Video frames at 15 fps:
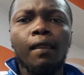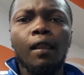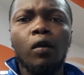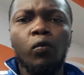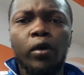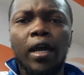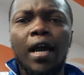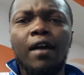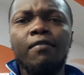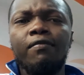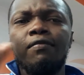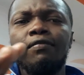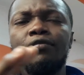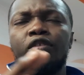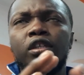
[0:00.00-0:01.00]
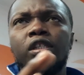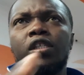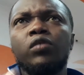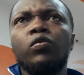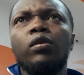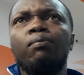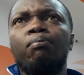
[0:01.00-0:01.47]
We have
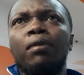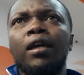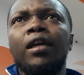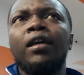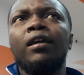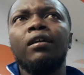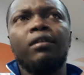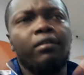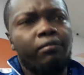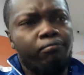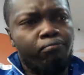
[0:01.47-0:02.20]
Chelsea will play,